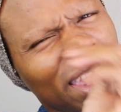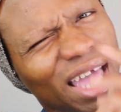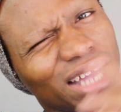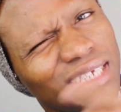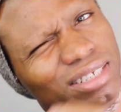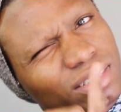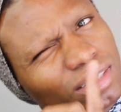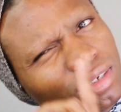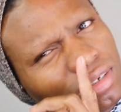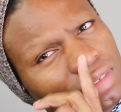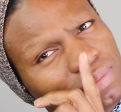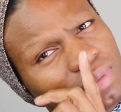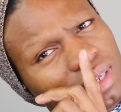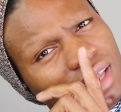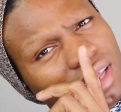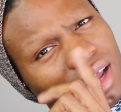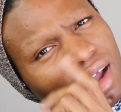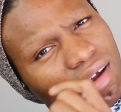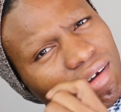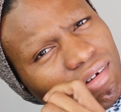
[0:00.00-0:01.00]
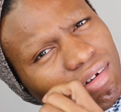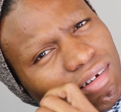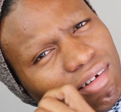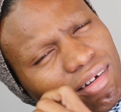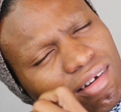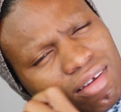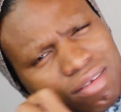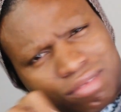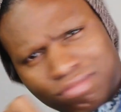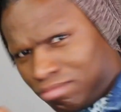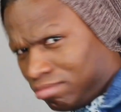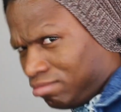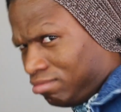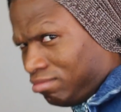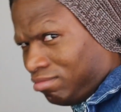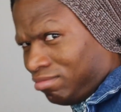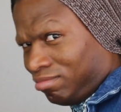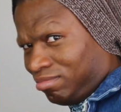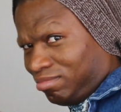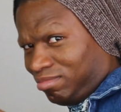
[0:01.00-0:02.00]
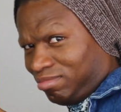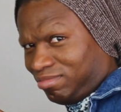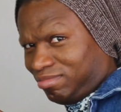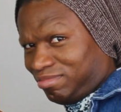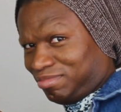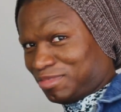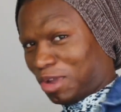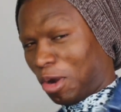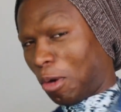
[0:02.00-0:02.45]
excuse me now hmm